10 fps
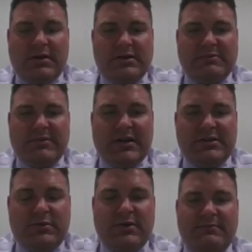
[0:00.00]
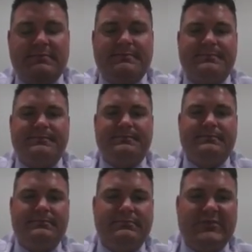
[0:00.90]
x minus 1.
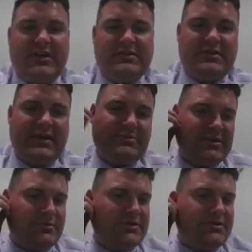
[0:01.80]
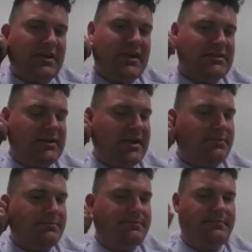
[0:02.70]
Okay, so the x plus 1s are going to cancel
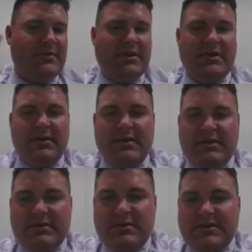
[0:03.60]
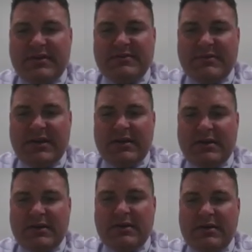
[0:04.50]
out. So this gives me